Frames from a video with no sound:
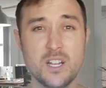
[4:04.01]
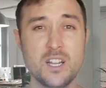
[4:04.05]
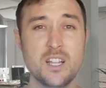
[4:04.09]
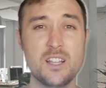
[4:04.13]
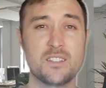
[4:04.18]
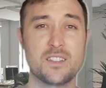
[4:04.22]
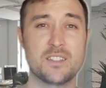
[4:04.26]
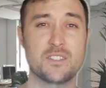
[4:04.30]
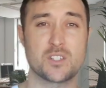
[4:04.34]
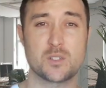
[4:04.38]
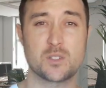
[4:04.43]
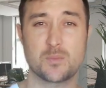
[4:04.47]

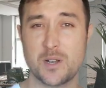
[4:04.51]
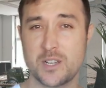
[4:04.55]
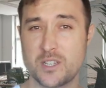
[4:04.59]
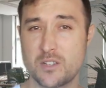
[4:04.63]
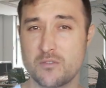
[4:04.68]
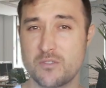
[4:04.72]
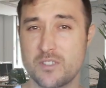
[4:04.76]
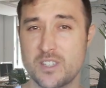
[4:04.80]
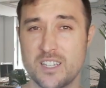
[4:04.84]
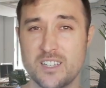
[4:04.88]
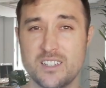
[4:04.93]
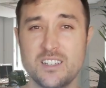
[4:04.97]
that they're spread too
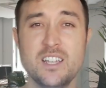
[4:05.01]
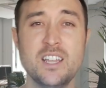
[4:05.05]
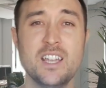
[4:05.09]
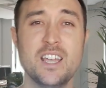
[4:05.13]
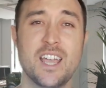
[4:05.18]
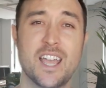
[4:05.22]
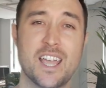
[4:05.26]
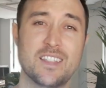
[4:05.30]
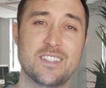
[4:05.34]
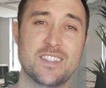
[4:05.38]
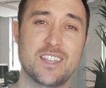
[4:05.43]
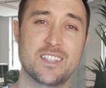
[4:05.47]
thin,
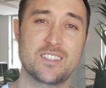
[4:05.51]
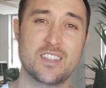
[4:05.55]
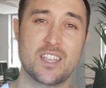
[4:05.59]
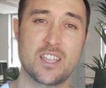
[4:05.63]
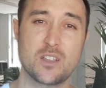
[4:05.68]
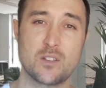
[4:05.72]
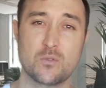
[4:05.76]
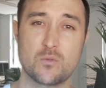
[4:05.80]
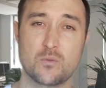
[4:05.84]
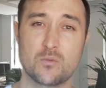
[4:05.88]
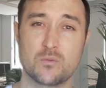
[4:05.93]
and that they